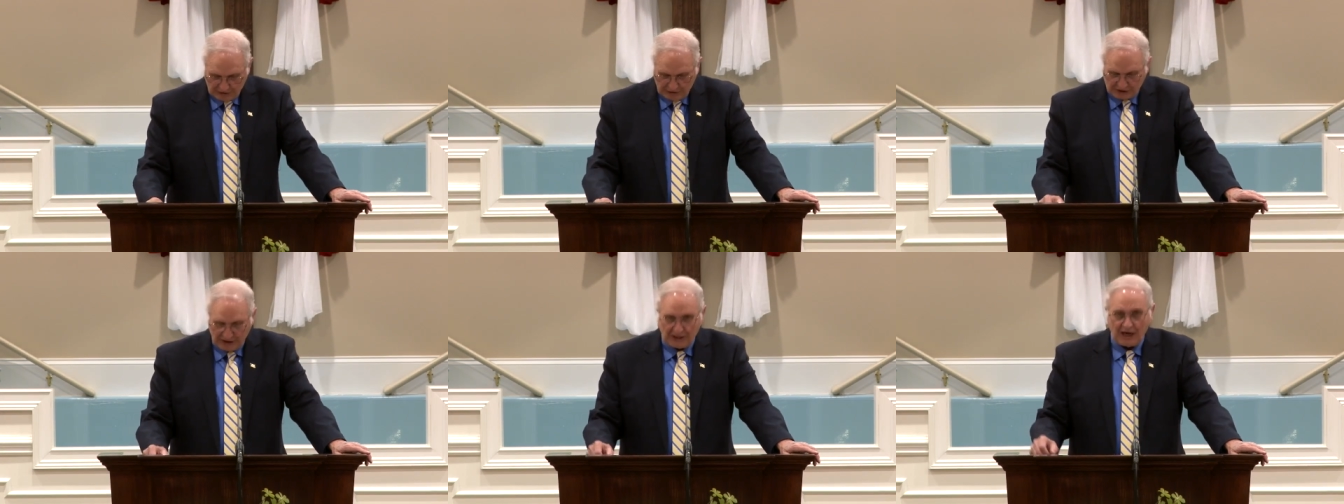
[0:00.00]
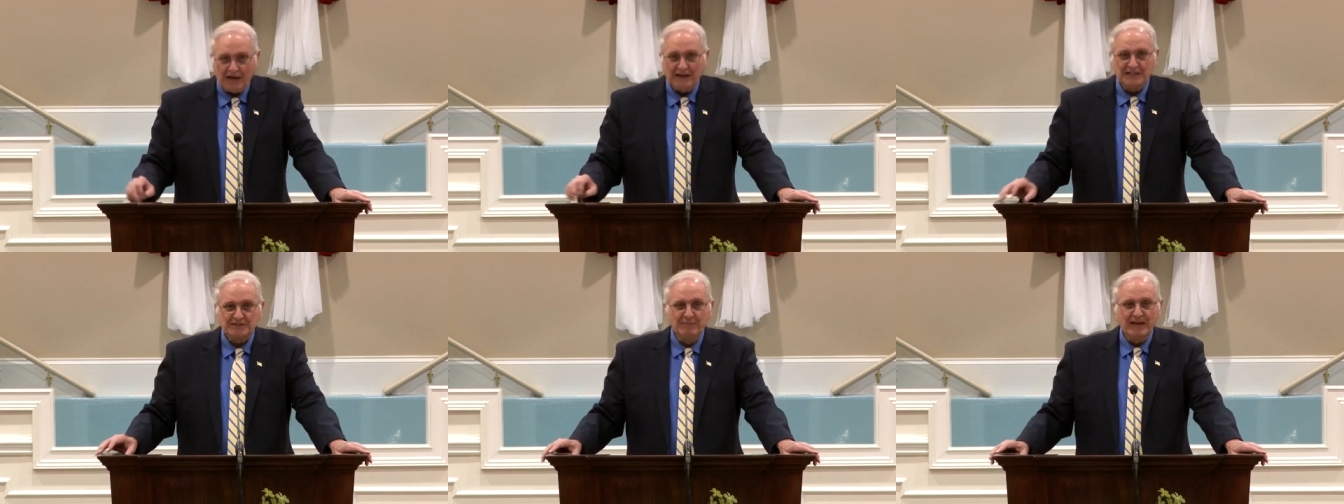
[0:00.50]
You see, God
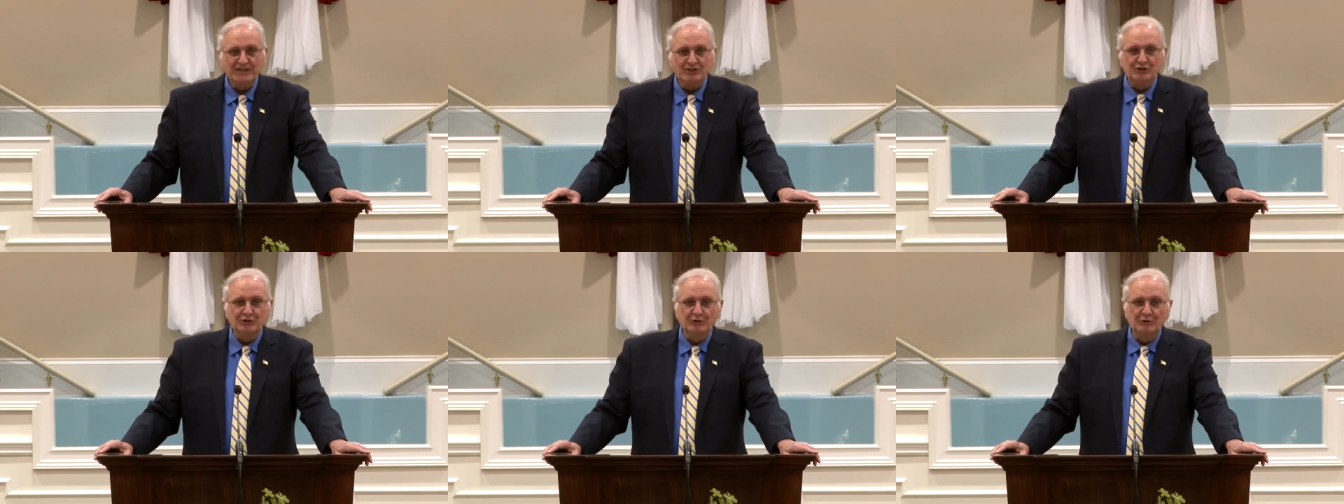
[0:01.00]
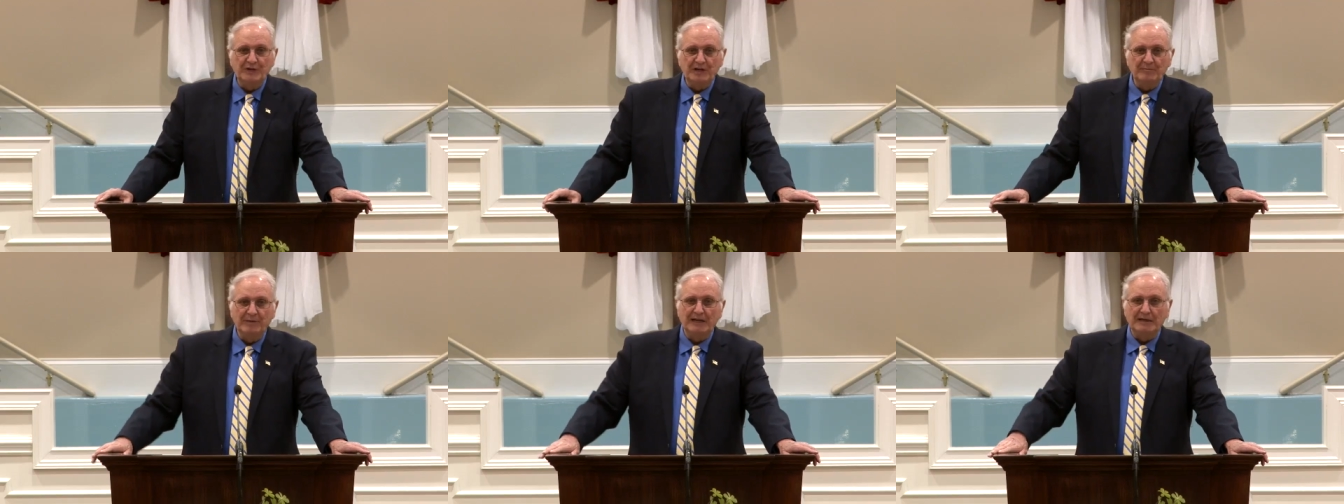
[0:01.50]
has blessed you with
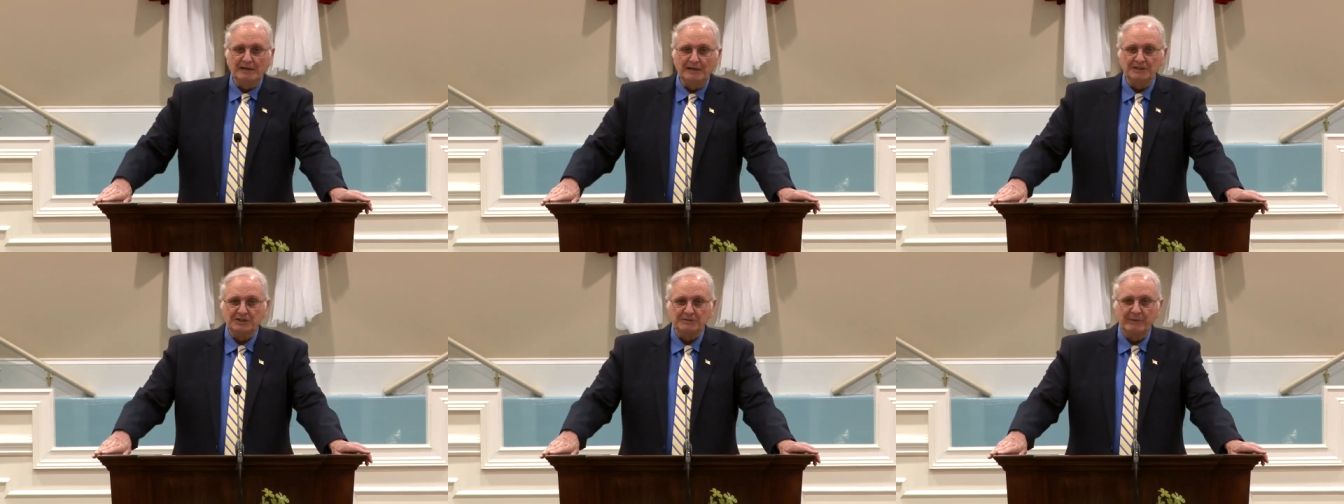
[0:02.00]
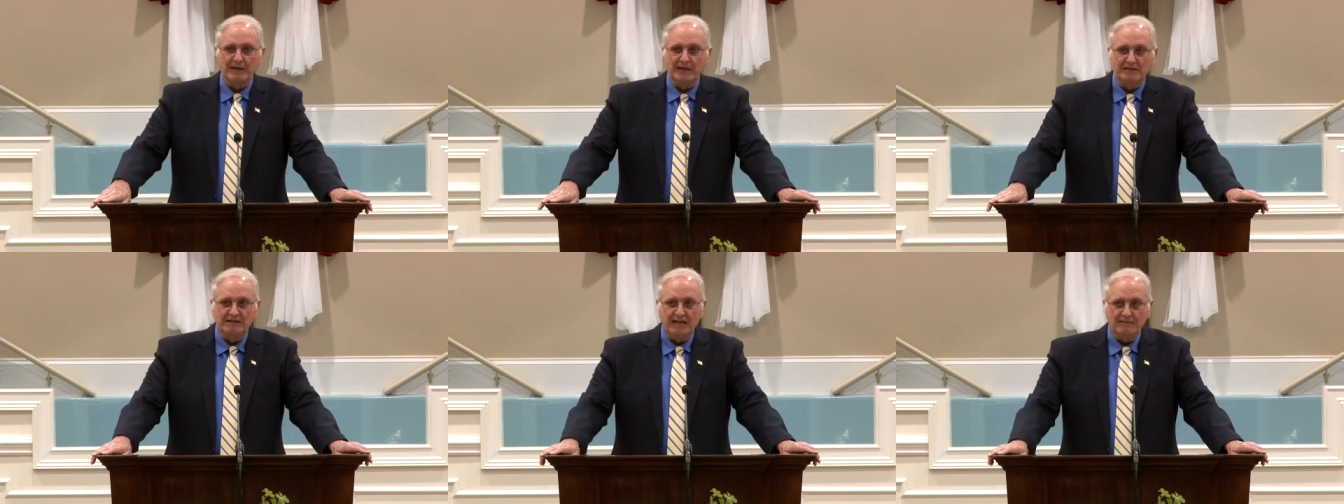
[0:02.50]
the ability to smell
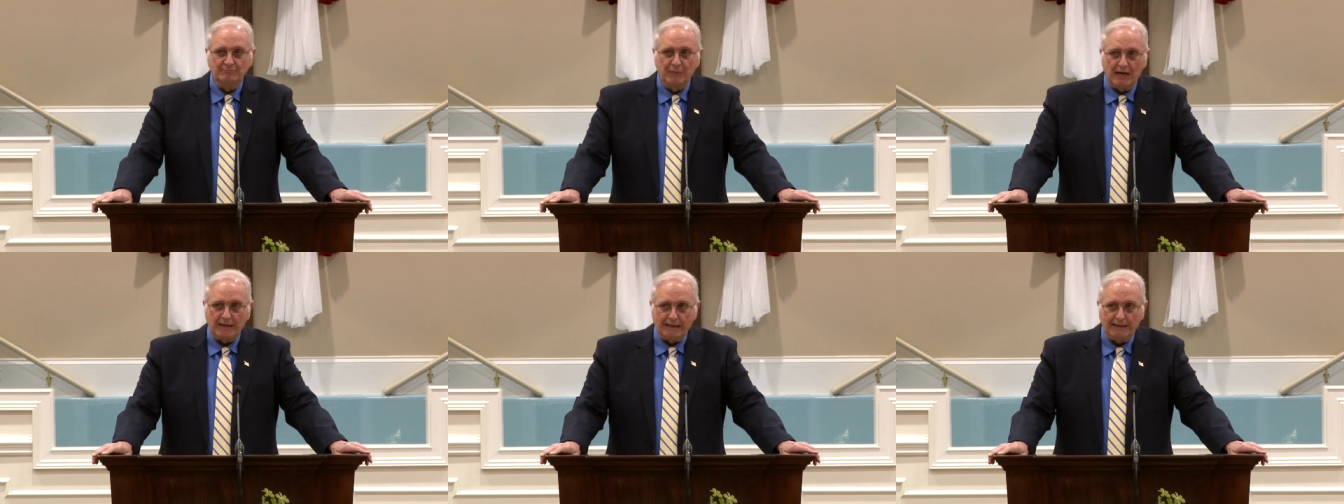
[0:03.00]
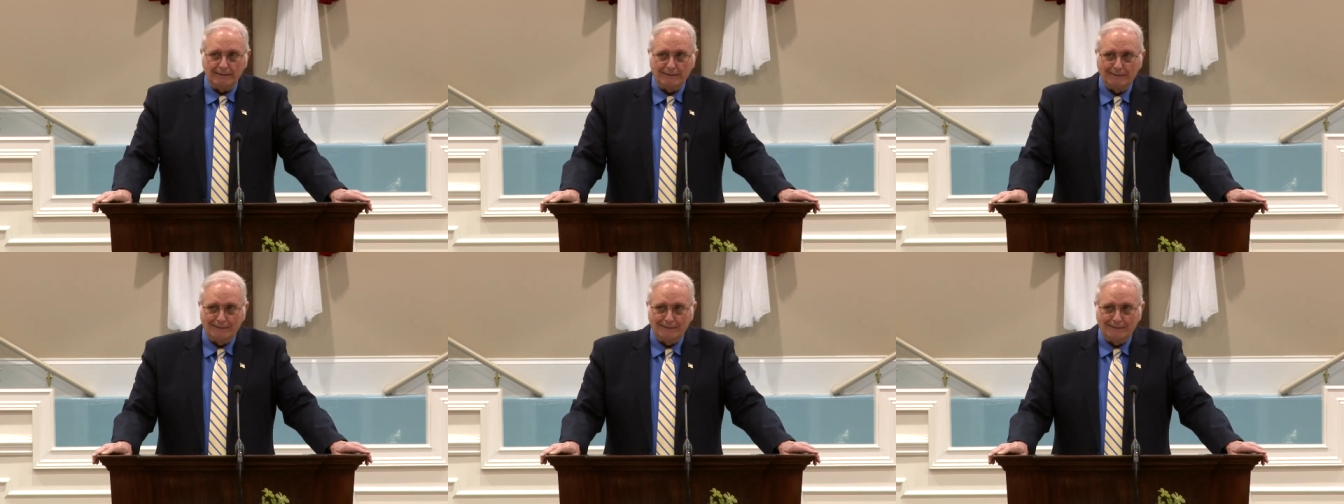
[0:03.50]
a dead body.